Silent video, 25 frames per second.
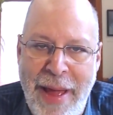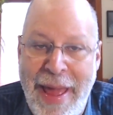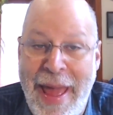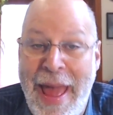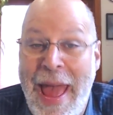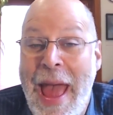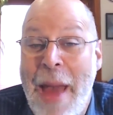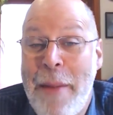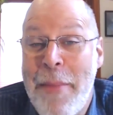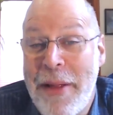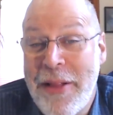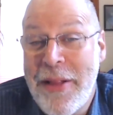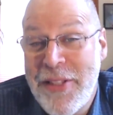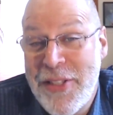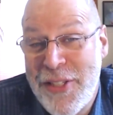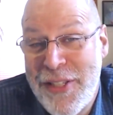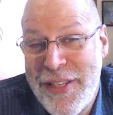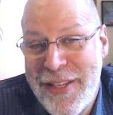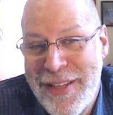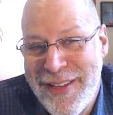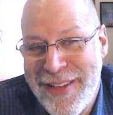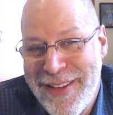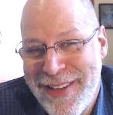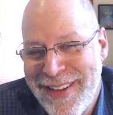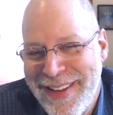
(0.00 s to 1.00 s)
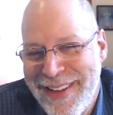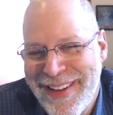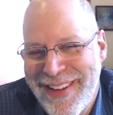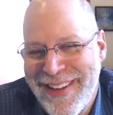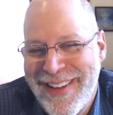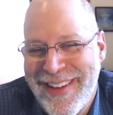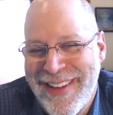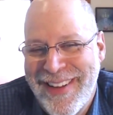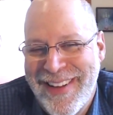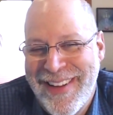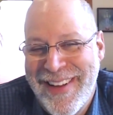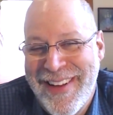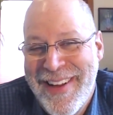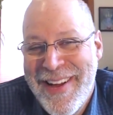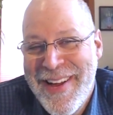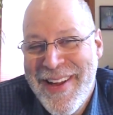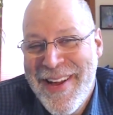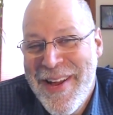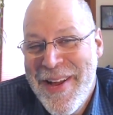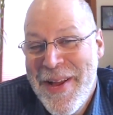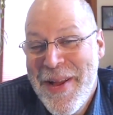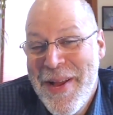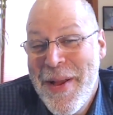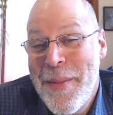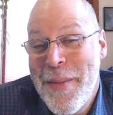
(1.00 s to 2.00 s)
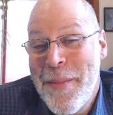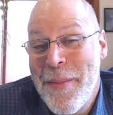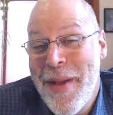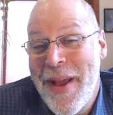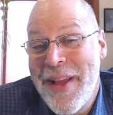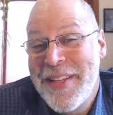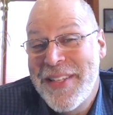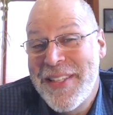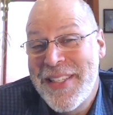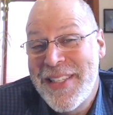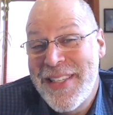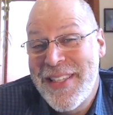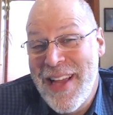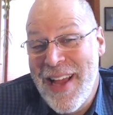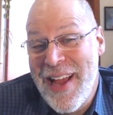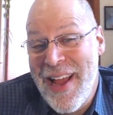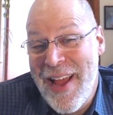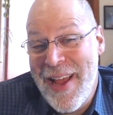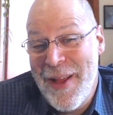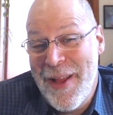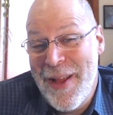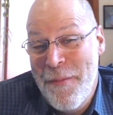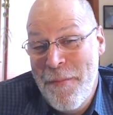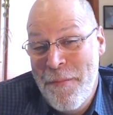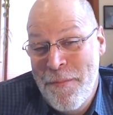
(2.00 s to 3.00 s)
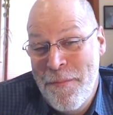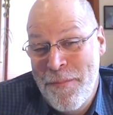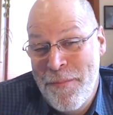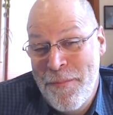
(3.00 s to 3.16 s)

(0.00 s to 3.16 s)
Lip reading: habits, my style.